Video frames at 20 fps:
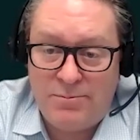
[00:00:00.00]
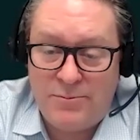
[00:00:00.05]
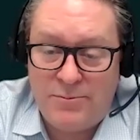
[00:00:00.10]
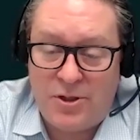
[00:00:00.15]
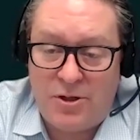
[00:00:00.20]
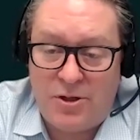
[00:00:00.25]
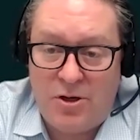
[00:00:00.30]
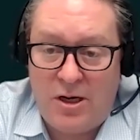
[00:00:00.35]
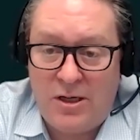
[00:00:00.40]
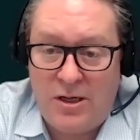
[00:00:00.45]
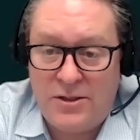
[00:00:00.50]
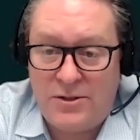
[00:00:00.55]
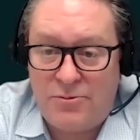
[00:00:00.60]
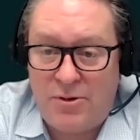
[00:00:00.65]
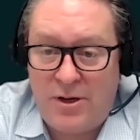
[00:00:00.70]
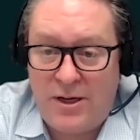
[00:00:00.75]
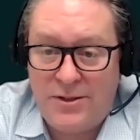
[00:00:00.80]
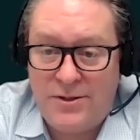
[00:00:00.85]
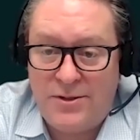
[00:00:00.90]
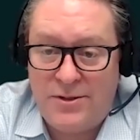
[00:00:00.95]
So highest
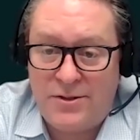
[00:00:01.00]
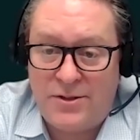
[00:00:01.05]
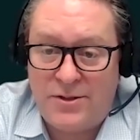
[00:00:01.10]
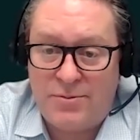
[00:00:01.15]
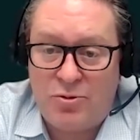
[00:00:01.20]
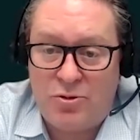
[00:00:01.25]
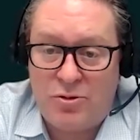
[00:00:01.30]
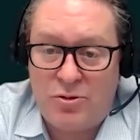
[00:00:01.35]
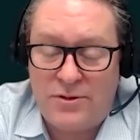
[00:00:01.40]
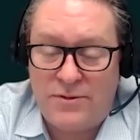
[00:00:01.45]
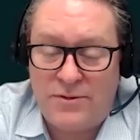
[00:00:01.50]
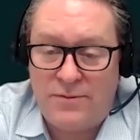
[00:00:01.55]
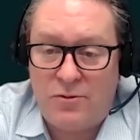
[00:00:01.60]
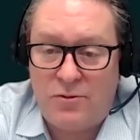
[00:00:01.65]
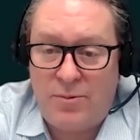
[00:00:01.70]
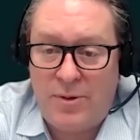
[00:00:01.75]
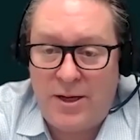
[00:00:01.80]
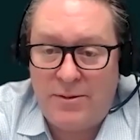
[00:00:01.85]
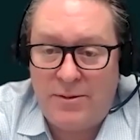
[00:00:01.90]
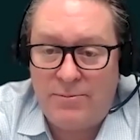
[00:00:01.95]
range in smallest
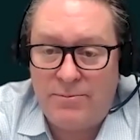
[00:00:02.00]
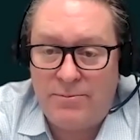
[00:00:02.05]
format.